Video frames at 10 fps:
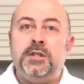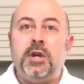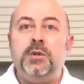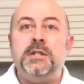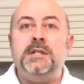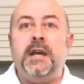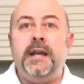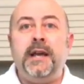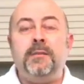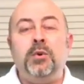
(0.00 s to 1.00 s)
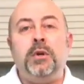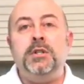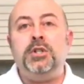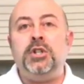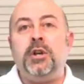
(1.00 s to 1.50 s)
So today I'm
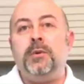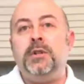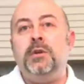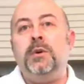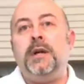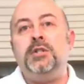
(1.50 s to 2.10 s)
going to share with you